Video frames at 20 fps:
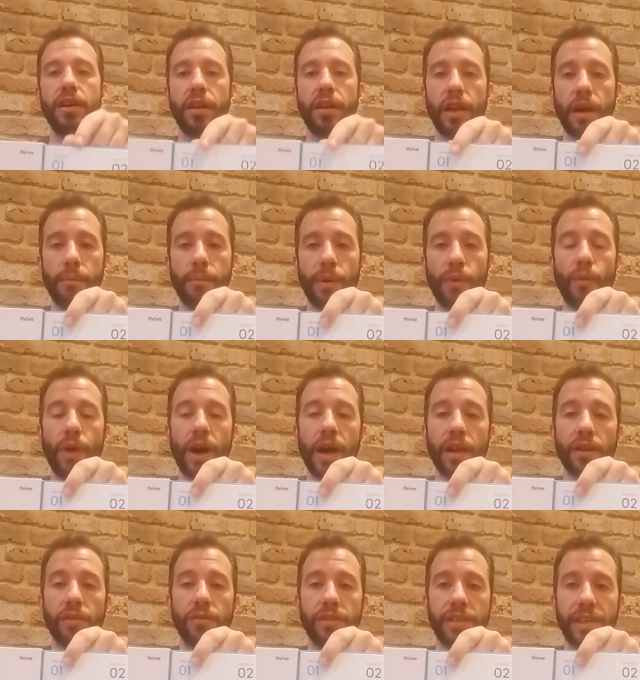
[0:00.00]
Number
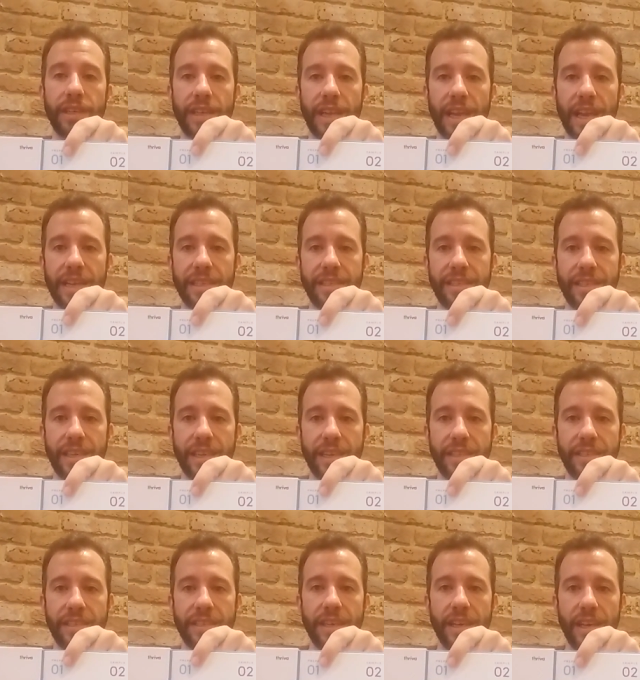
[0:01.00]
one contains the
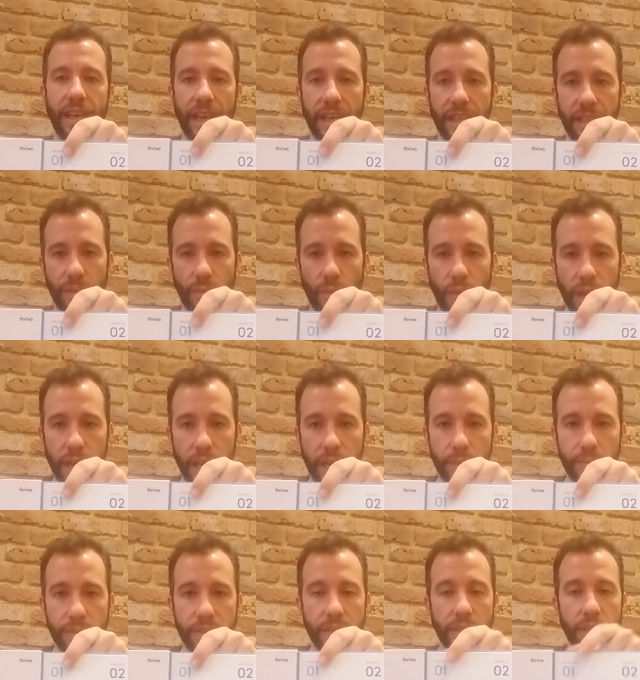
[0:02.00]
lancets and the
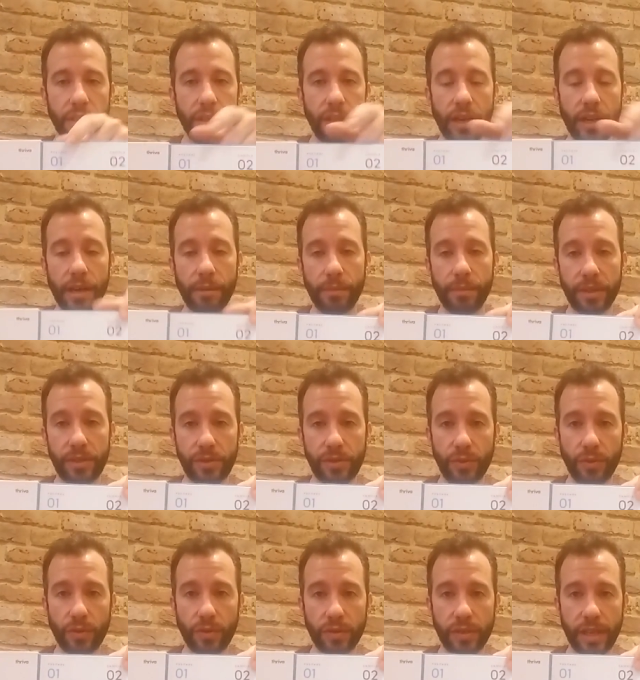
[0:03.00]
wipes. Number two
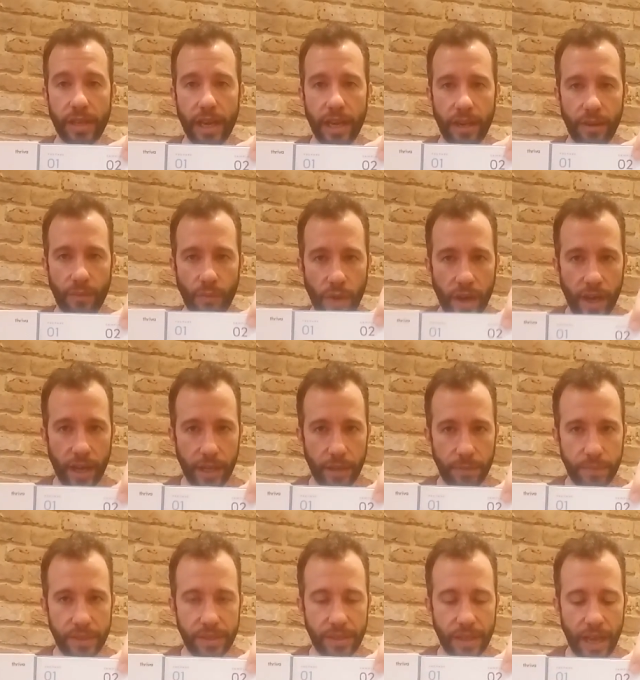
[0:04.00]
contains
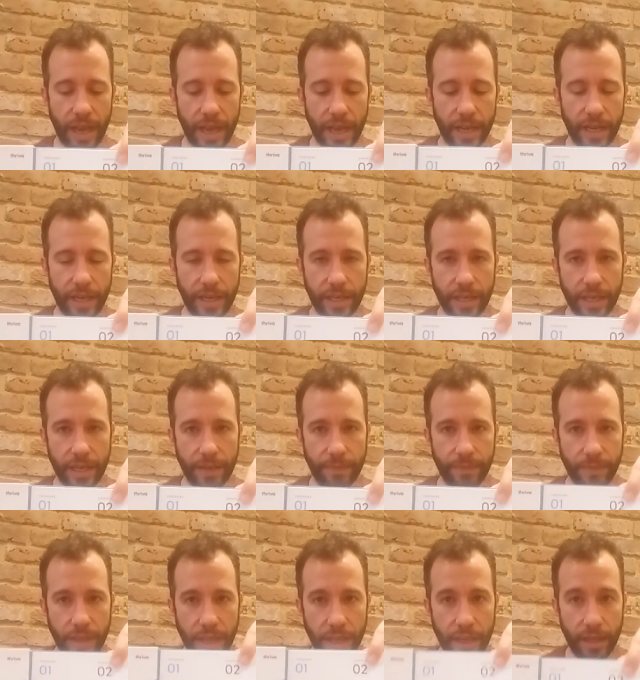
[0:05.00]
wipes and uh,
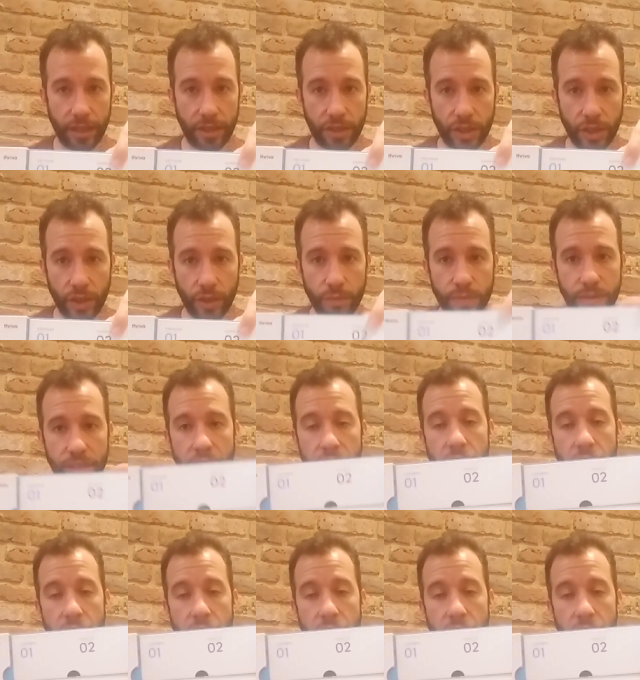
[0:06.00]
and the tubes.